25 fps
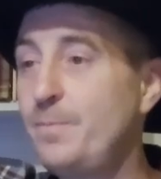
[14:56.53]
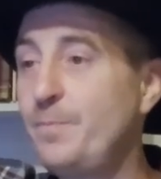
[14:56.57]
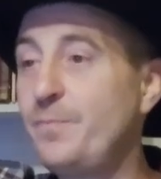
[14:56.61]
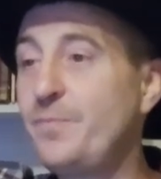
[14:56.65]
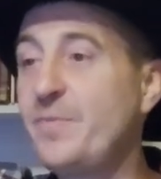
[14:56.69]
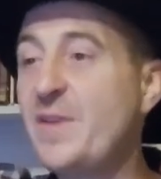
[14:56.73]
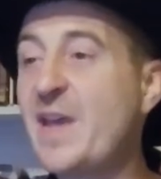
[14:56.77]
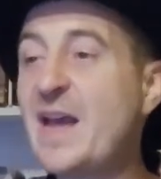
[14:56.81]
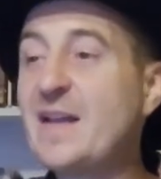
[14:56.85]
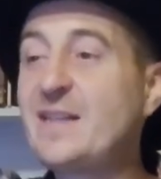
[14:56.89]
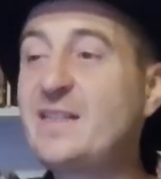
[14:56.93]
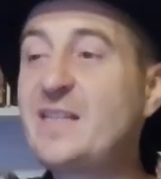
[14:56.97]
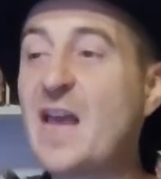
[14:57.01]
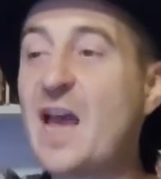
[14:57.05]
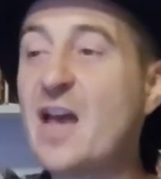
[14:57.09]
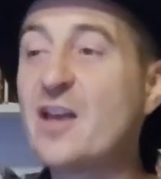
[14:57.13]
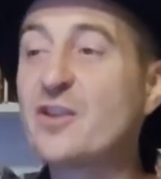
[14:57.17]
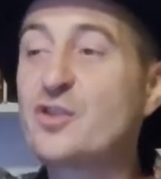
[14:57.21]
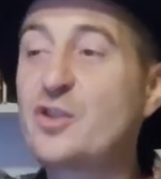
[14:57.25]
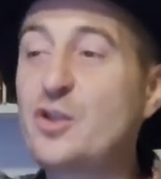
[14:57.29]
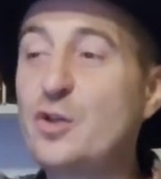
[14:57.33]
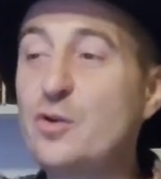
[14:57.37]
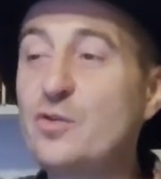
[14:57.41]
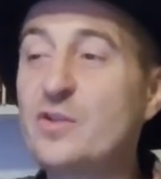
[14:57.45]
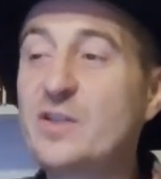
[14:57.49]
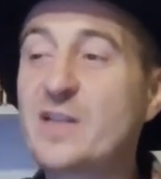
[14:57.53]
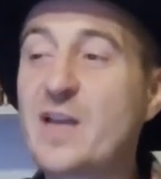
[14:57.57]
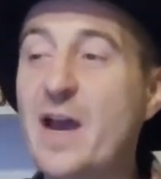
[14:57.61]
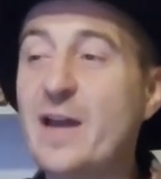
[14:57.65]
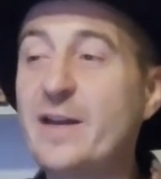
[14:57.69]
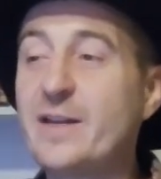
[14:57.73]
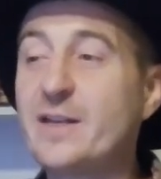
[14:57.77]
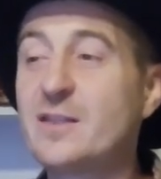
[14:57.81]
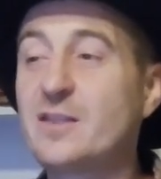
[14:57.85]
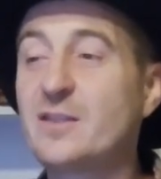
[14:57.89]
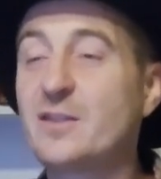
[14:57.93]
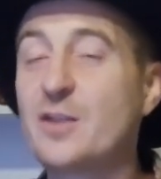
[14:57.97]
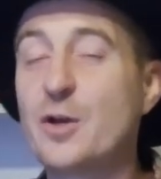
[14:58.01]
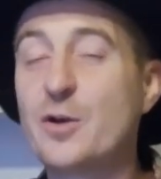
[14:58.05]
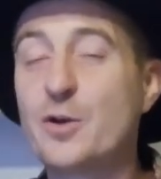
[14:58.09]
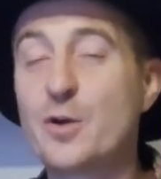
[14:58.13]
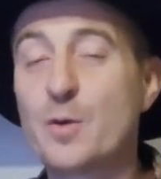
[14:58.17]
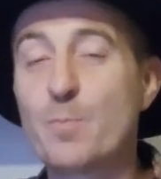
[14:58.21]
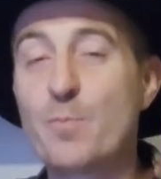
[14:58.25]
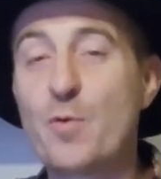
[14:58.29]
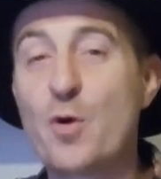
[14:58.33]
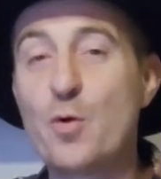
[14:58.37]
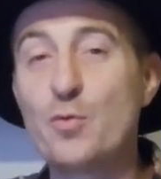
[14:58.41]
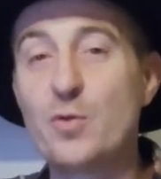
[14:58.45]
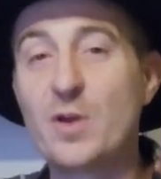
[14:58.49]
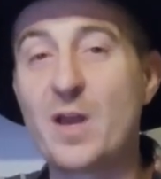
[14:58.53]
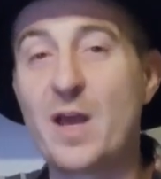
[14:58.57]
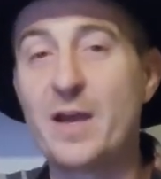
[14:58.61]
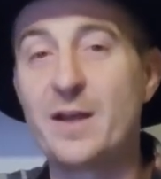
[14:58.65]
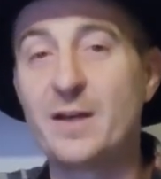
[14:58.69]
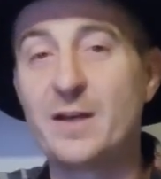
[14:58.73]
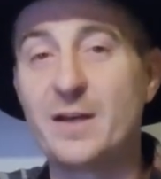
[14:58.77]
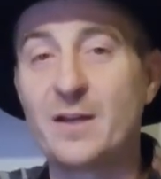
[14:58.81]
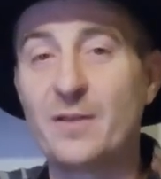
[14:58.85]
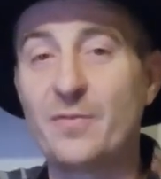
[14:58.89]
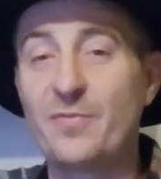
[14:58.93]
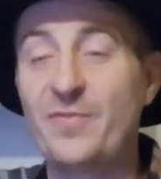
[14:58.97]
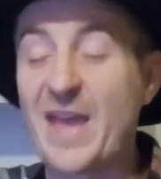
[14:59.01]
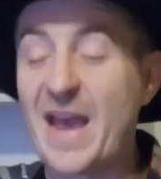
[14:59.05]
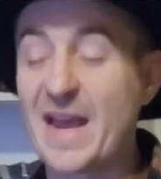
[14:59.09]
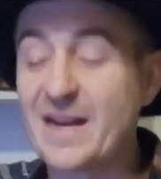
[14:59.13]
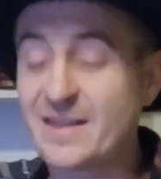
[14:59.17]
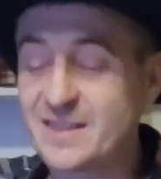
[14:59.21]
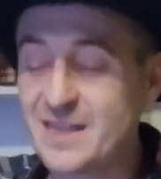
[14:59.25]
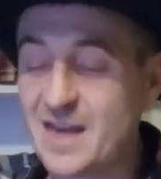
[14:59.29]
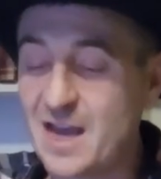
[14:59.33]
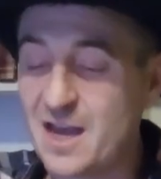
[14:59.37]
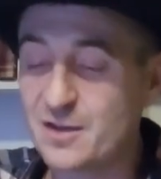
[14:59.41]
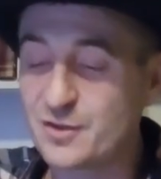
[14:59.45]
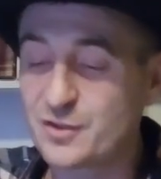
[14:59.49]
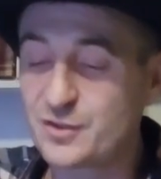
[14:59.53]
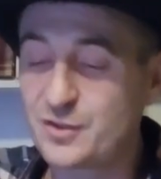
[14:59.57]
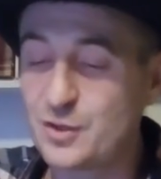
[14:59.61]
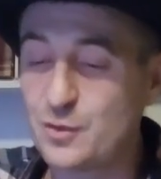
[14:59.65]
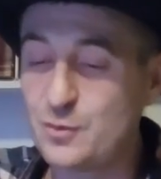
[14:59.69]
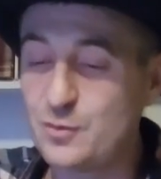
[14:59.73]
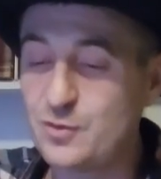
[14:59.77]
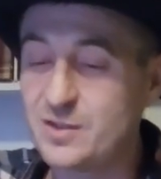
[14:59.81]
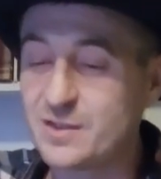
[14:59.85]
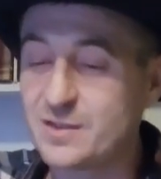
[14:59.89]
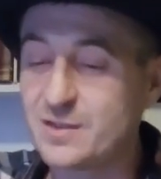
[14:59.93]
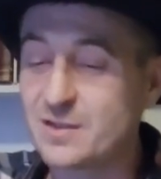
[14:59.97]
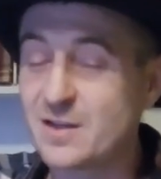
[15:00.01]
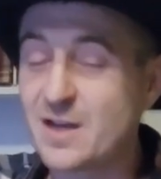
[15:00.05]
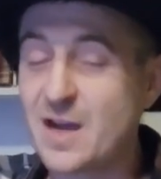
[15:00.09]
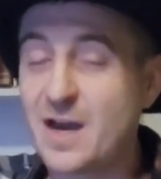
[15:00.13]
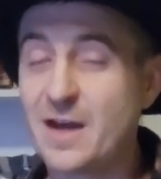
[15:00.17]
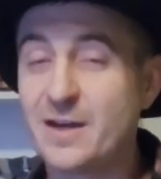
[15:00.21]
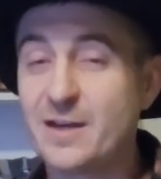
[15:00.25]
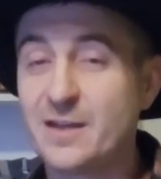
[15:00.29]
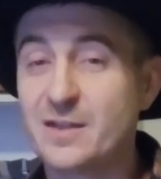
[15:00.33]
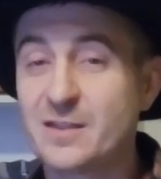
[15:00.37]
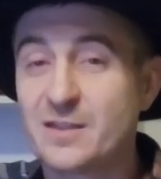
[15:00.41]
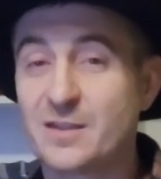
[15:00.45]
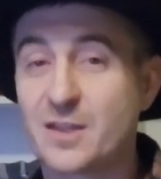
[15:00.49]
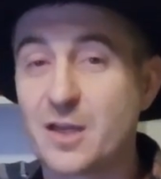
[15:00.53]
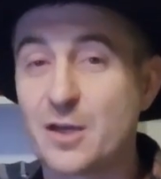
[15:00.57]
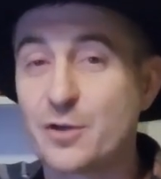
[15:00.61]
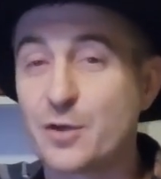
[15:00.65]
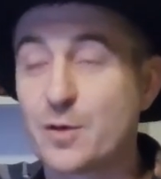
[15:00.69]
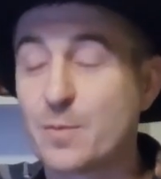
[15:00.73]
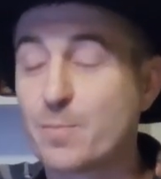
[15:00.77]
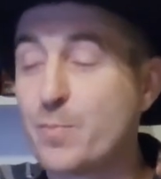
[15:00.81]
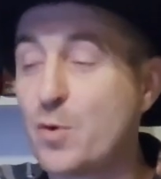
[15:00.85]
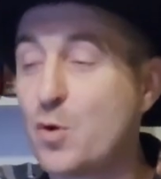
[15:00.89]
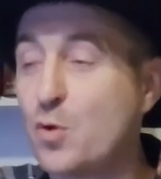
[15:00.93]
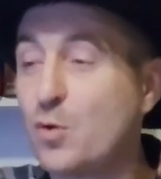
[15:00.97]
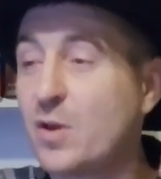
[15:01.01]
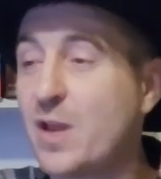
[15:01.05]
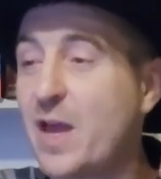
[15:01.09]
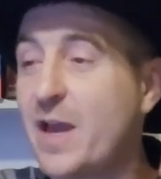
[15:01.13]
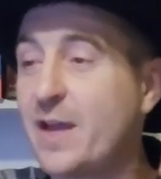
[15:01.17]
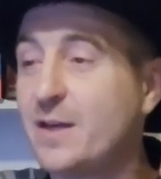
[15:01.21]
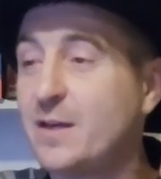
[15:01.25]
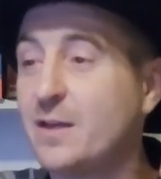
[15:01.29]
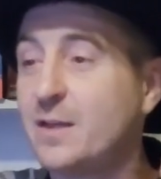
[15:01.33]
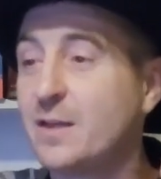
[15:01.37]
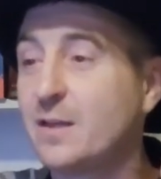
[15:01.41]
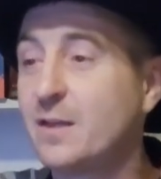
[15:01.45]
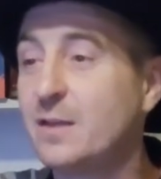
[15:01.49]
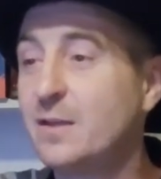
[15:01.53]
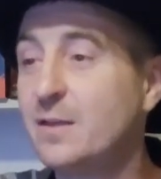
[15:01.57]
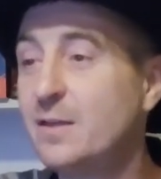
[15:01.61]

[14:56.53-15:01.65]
And that's how Zeus got his Thunderbolt lightning. That's how Zeus got his Thunderbolt lightning.